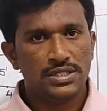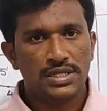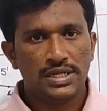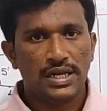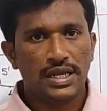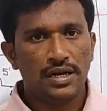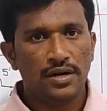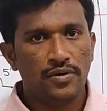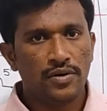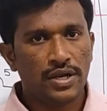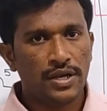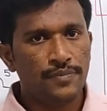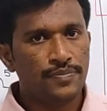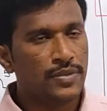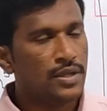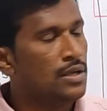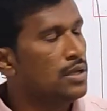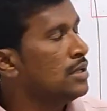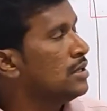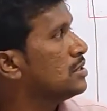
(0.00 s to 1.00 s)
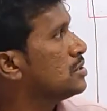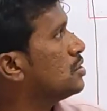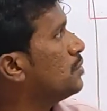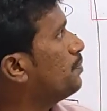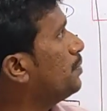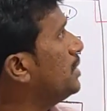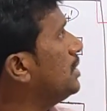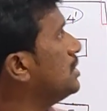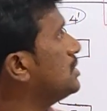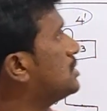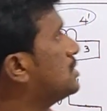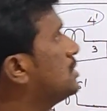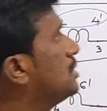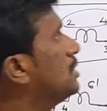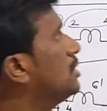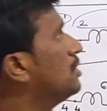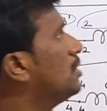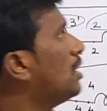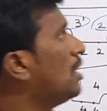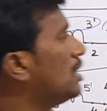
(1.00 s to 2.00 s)
Is it clear? Okay. So
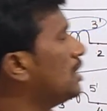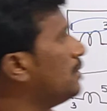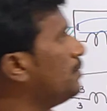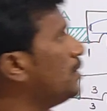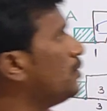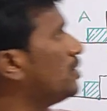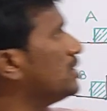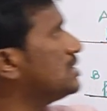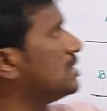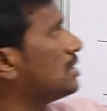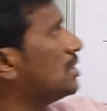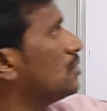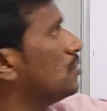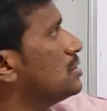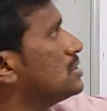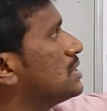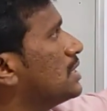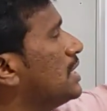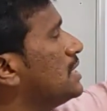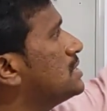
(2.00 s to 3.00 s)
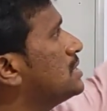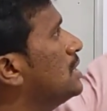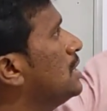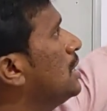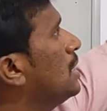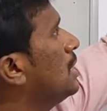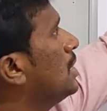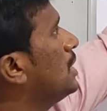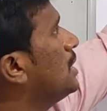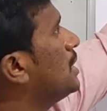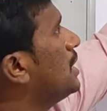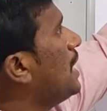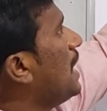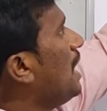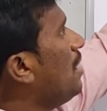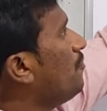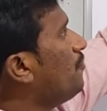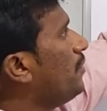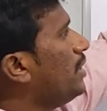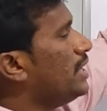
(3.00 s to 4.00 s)
please, your ultimate, what is the conclusion, guys?
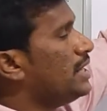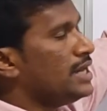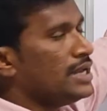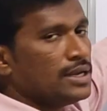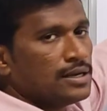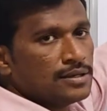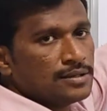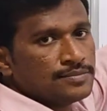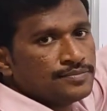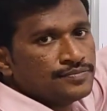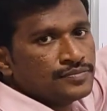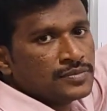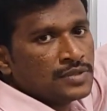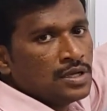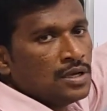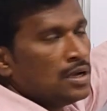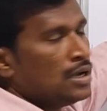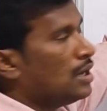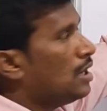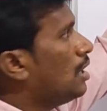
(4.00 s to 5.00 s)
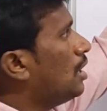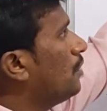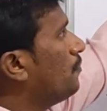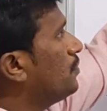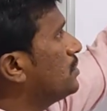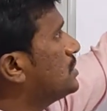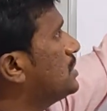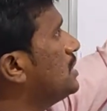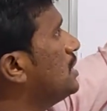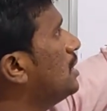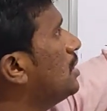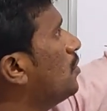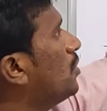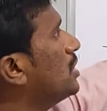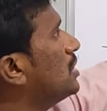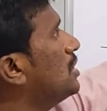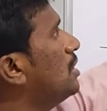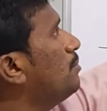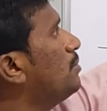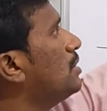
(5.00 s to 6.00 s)
In lap winding, if you see
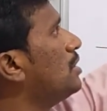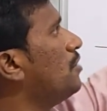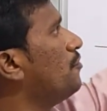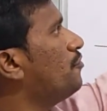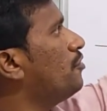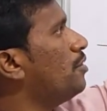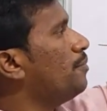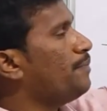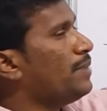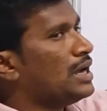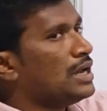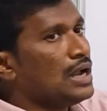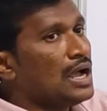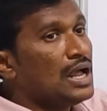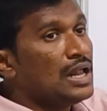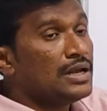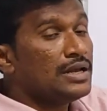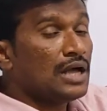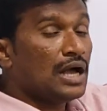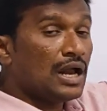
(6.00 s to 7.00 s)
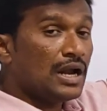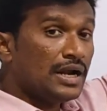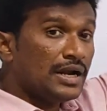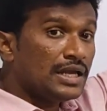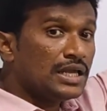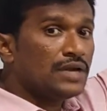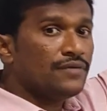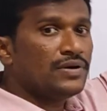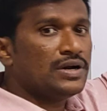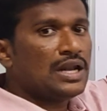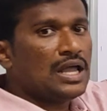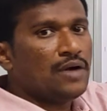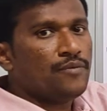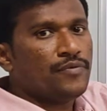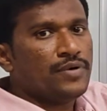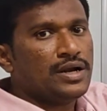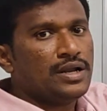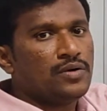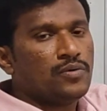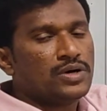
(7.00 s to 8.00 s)
here, what are the number of already given
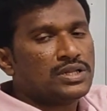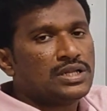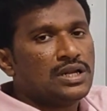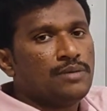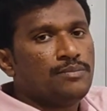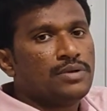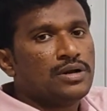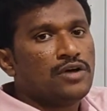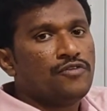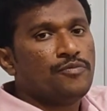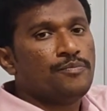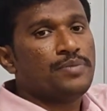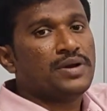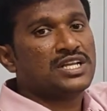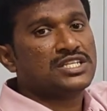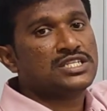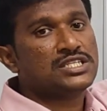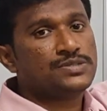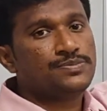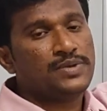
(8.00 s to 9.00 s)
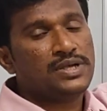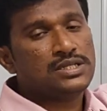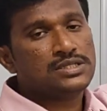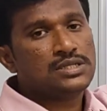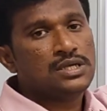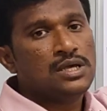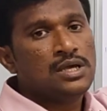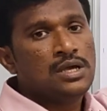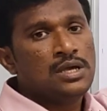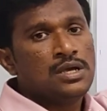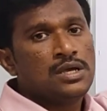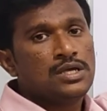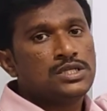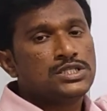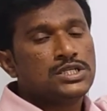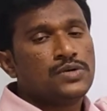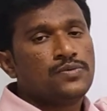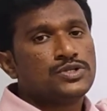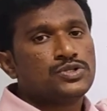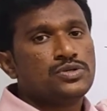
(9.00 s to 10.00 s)
lap winding? What are the number of brushes means
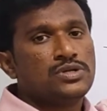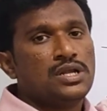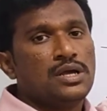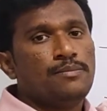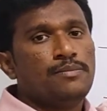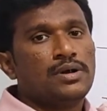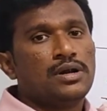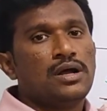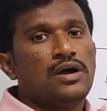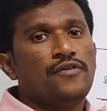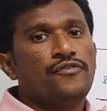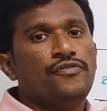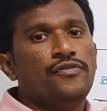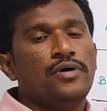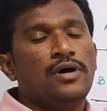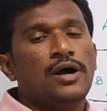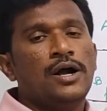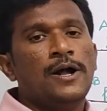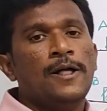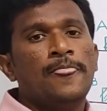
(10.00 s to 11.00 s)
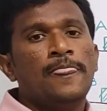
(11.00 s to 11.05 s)
is equals to number of